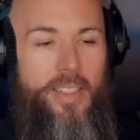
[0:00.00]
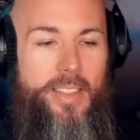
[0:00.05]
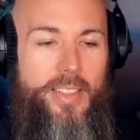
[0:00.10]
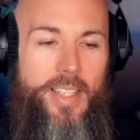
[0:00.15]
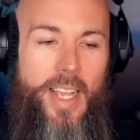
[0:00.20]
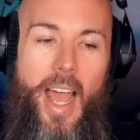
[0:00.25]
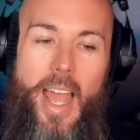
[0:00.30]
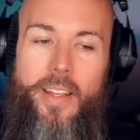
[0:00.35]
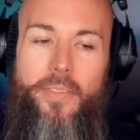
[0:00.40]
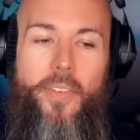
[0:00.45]

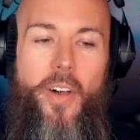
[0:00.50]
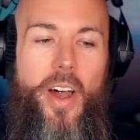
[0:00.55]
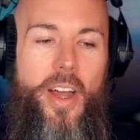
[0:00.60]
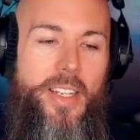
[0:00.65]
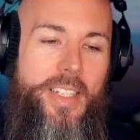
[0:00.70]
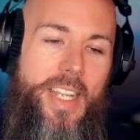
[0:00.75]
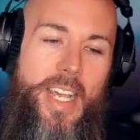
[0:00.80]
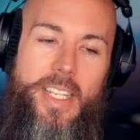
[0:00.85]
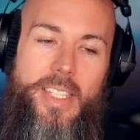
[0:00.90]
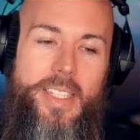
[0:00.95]

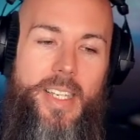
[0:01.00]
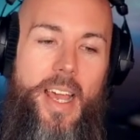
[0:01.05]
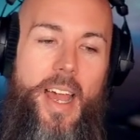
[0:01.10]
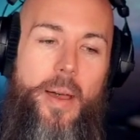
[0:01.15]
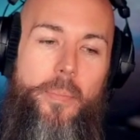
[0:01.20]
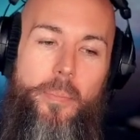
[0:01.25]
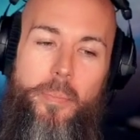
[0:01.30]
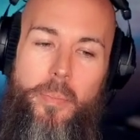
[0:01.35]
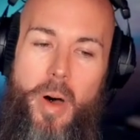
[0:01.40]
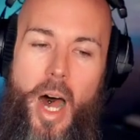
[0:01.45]
Typhon
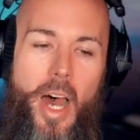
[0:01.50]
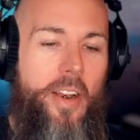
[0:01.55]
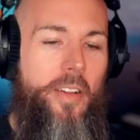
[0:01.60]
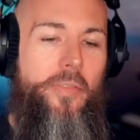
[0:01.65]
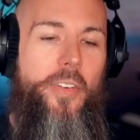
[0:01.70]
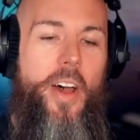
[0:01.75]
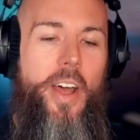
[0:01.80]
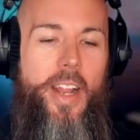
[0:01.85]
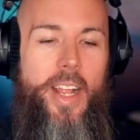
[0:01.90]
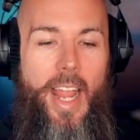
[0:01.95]
Desktop
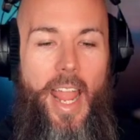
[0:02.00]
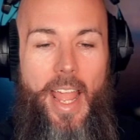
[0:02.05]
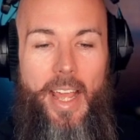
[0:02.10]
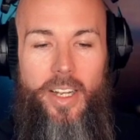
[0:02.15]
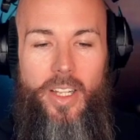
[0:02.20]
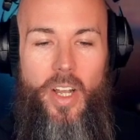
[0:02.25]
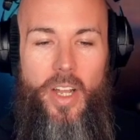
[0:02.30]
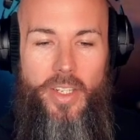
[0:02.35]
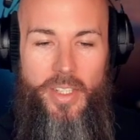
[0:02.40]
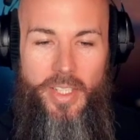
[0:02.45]
Monophonic
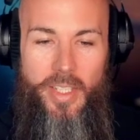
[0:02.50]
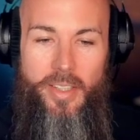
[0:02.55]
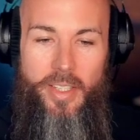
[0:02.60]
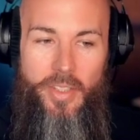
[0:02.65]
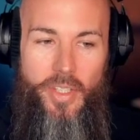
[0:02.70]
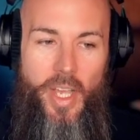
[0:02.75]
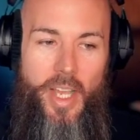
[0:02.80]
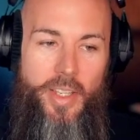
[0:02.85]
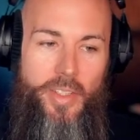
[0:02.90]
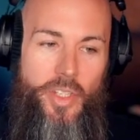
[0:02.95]
Analog
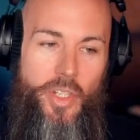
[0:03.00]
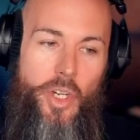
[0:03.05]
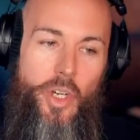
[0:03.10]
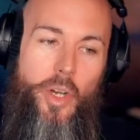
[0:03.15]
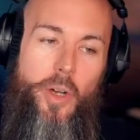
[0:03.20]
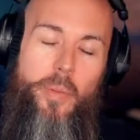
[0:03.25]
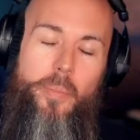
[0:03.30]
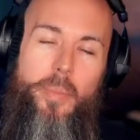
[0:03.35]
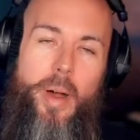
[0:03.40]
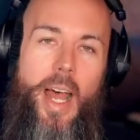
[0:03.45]

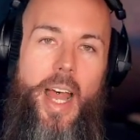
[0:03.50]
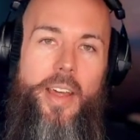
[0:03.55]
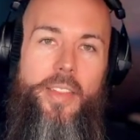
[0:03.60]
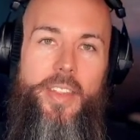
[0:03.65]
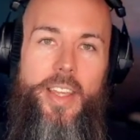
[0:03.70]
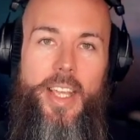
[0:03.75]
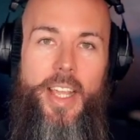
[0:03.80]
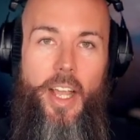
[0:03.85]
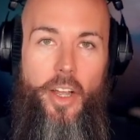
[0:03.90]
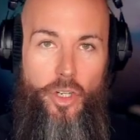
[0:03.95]
Synthesizer by
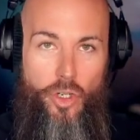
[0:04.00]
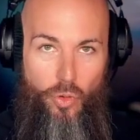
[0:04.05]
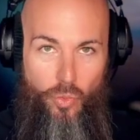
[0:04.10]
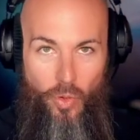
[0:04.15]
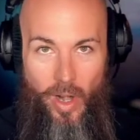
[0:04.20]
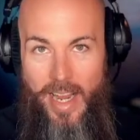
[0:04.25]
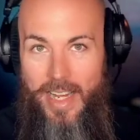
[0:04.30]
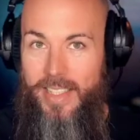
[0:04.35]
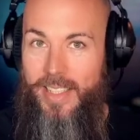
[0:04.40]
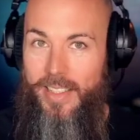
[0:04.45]
the
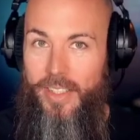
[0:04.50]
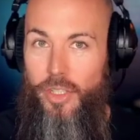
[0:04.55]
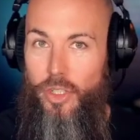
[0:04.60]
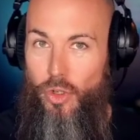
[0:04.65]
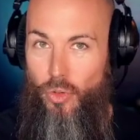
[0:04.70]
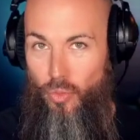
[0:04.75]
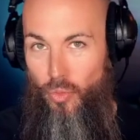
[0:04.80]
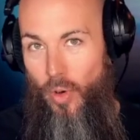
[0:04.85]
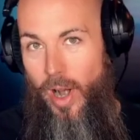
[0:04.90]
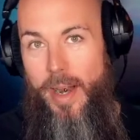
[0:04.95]
great
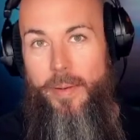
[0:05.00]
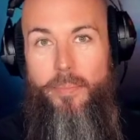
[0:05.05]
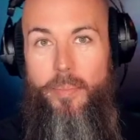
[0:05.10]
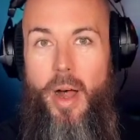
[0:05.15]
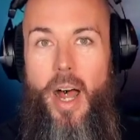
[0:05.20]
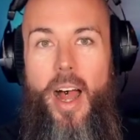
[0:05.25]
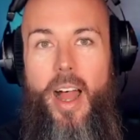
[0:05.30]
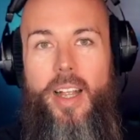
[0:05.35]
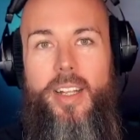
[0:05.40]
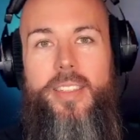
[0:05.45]

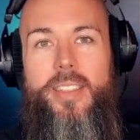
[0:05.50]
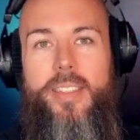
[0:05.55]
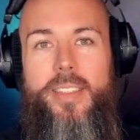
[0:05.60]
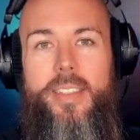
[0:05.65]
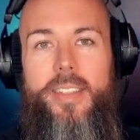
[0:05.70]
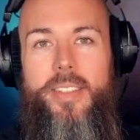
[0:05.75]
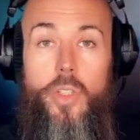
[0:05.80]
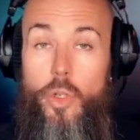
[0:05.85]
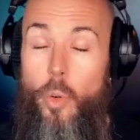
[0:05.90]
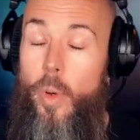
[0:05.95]

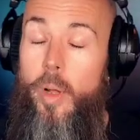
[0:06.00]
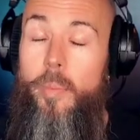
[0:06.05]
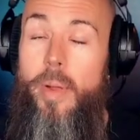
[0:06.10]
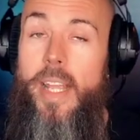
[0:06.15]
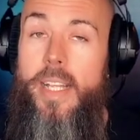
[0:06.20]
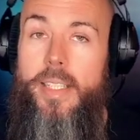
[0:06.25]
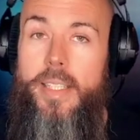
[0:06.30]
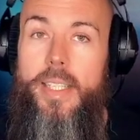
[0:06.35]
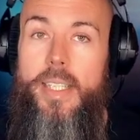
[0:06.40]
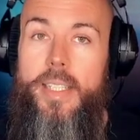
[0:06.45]
Dreadbox. So what
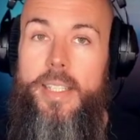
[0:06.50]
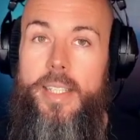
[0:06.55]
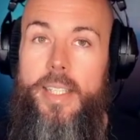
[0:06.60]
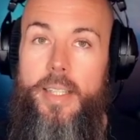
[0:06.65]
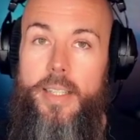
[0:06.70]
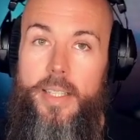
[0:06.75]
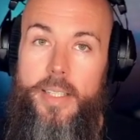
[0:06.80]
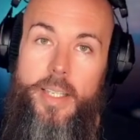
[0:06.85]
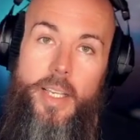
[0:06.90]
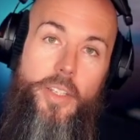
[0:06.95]
makes this
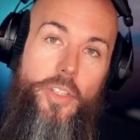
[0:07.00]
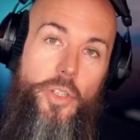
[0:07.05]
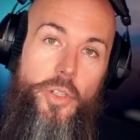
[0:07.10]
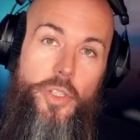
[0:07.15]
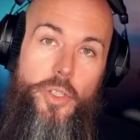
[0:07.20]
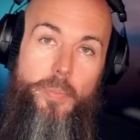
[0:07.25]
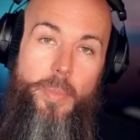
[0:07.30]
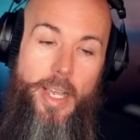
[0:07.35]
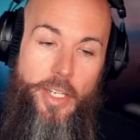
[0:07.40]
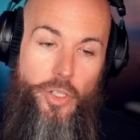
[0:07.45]

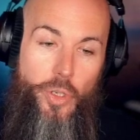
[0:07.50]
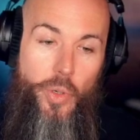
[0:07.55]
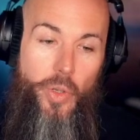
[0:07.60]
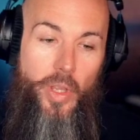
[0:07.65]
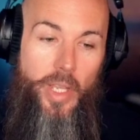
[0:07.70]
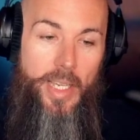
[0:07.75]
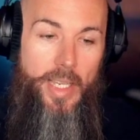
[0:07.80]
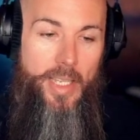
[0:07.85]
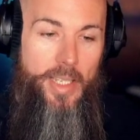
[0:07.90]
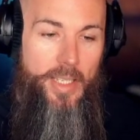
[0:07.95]
synthesizer
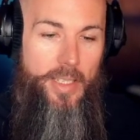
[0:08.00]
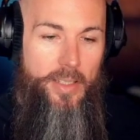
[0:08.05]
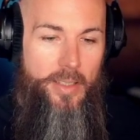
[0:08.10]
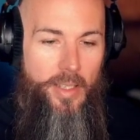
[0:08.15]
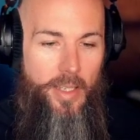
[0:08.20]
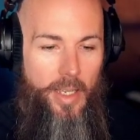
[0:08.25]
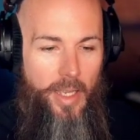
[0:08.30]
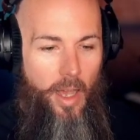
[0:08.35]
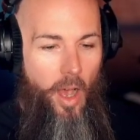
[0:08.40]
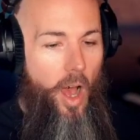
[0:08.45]
special
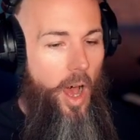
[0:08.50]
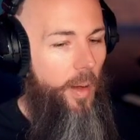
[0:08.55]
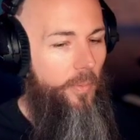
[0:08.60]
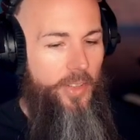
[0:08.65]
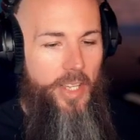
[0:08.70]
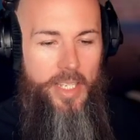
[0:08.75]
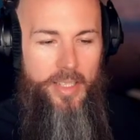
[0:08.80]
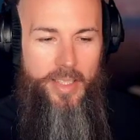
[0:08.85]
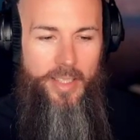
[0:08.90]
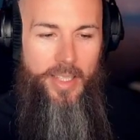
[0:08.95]
is
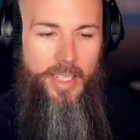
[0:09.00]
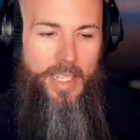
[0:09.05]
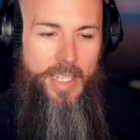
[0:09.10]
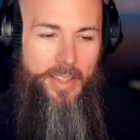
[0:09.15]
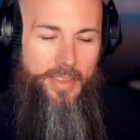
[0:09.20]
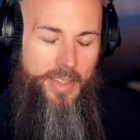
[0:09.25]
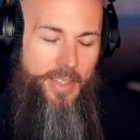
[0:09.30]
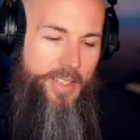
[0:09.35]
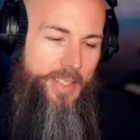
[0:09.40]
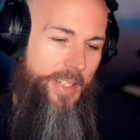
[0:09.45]

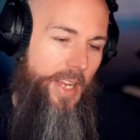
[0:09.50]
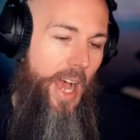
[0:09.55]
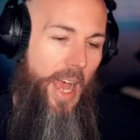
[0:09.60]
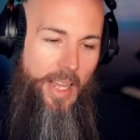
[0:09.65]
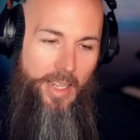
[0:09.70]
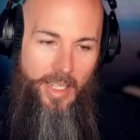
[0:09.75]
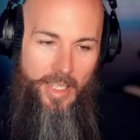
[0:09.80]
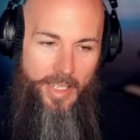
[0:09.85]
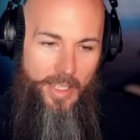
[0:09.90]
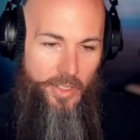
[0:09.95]
obviously the
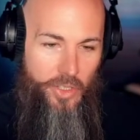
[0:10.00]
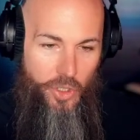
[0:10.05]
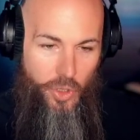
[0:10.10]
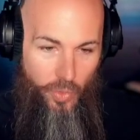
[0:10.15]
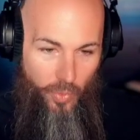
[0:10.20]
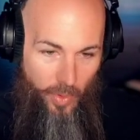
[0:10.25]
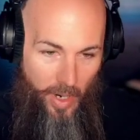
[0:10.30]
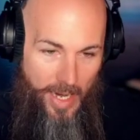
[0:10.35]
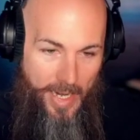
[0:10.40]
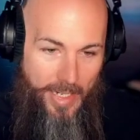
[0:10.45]
styling is
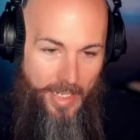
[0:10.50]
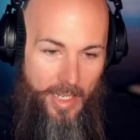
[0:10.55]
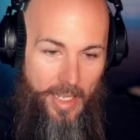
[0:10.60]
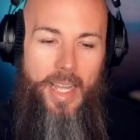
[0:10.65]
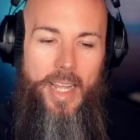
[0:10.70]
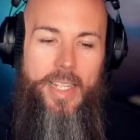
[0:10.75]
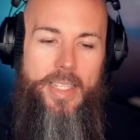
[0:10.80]
great.